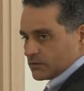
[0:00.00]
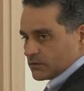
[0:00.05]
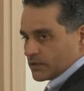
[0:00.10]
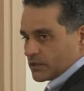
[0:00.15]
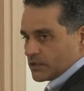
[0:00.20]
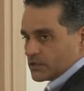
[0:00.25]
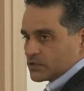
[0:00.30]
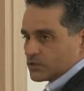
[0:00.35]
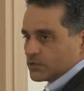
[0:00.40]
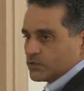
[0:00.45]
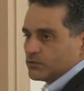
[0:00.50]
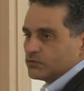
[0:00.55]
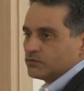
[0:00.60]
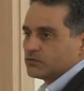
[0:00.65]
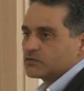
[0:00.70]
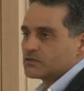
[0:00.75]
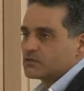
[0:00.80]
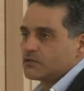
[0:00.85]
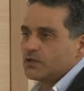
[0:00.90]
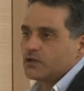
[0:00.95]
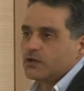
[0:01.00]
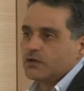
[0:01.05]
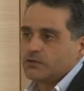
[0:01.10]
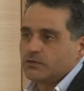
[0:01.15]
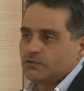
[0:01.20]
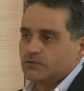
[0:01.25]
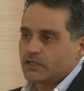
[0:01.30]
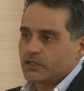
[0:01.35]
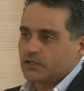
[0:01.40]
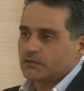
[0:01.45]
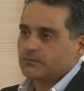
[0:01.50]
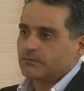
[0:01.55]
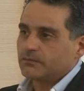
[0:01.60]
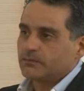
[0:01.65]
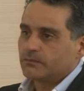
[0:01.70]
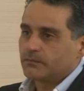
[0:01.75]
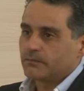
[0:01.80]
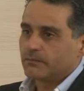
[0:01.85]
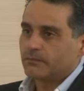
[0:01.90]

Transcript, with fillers: Okay, so you will you can